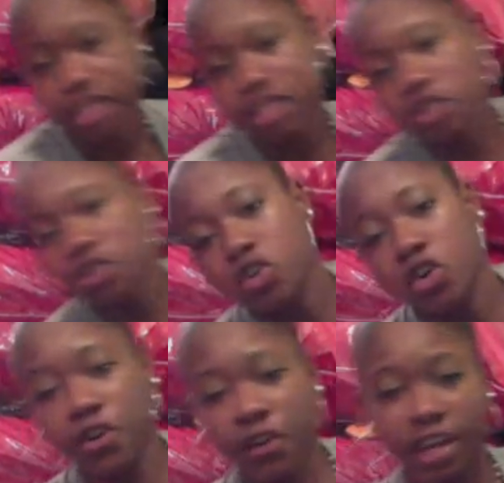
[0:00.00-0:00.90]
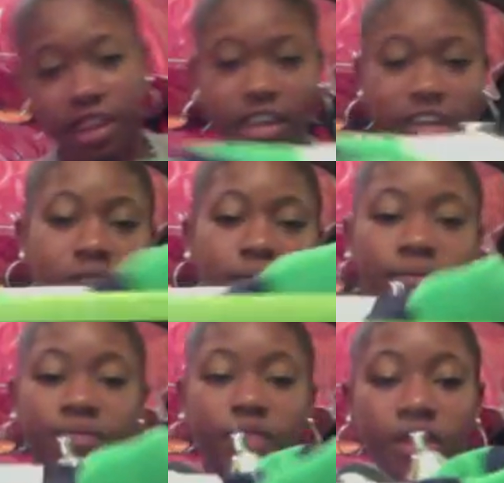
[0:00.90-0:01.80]
little crate thing,
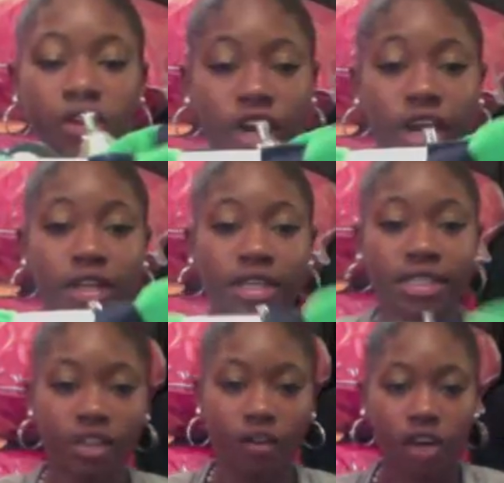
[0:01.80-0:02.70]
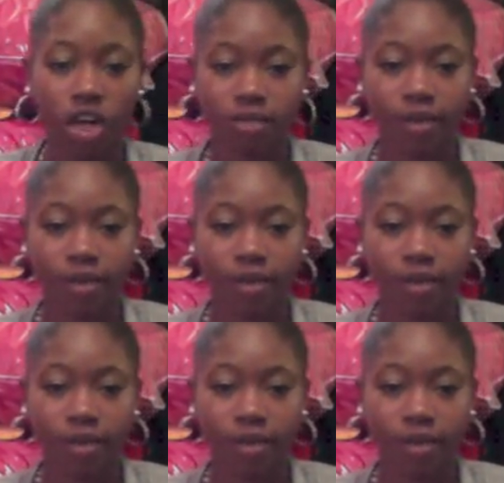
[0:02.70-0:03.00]
the crate itself cost me